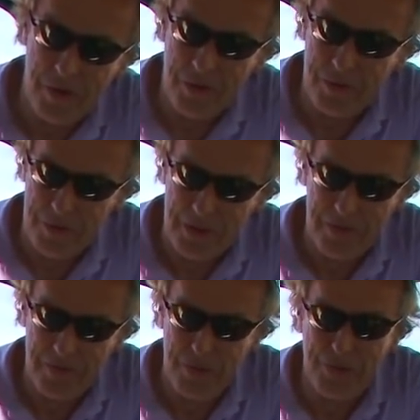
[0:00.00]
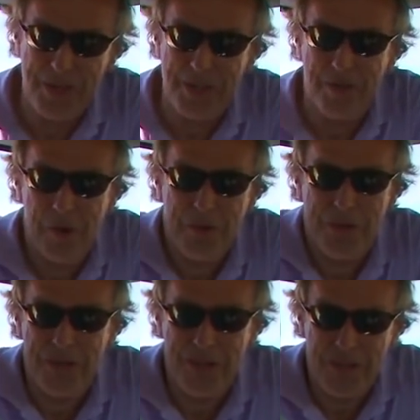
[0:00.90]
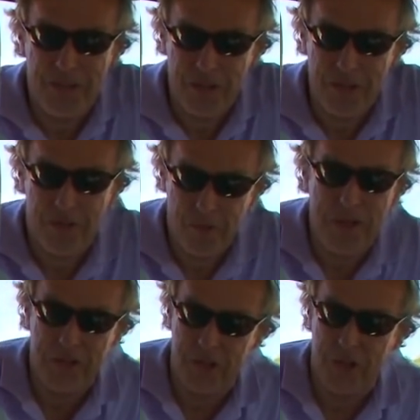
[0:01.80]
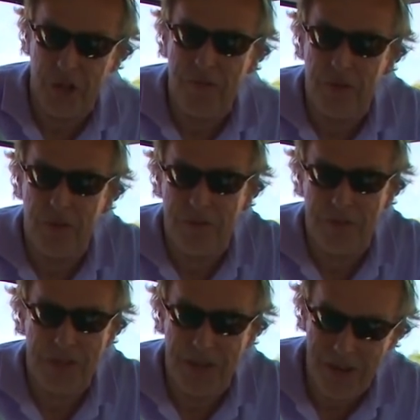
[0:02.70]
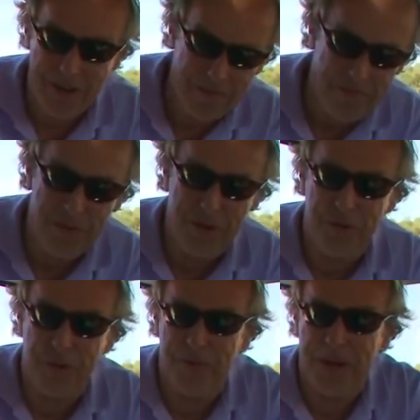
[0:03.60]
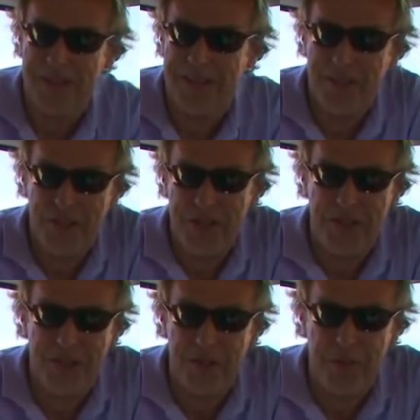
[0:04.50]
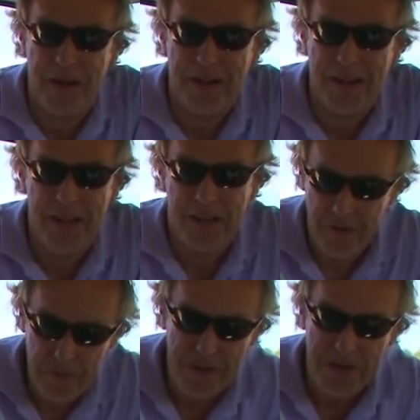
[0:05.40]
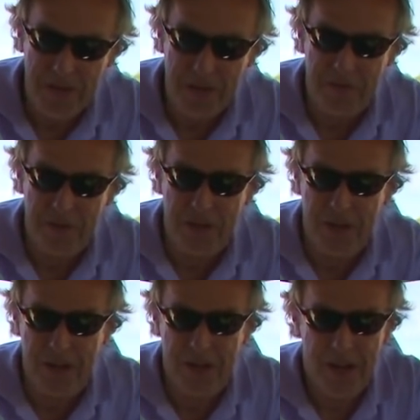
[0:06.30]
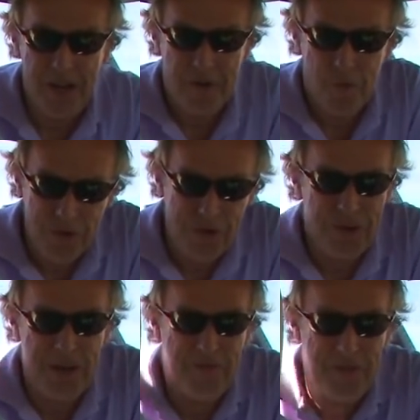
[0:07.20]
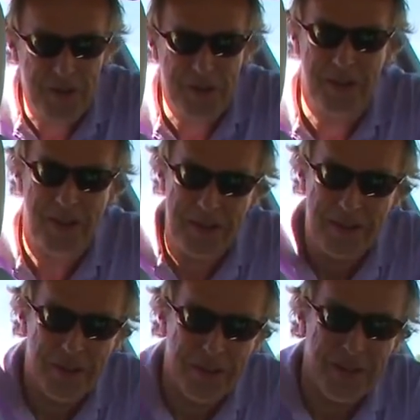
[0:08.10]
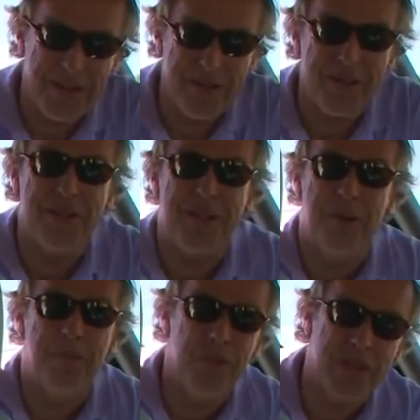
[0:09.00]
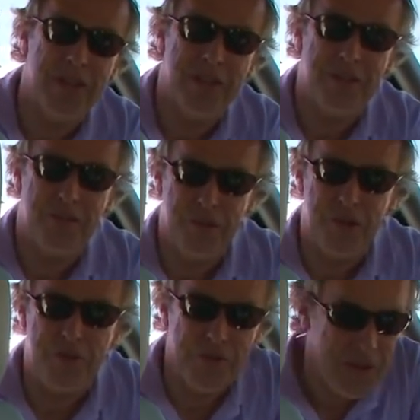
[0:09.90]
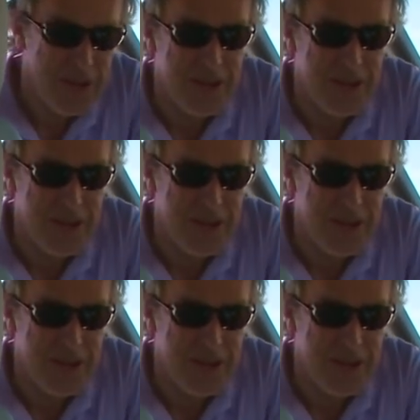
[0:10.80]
models with this four seater option, this is a, almost a chauffeur driven car, fully automatic seats in the back, completely different car. One great feature I like on it though is um, the glass roof.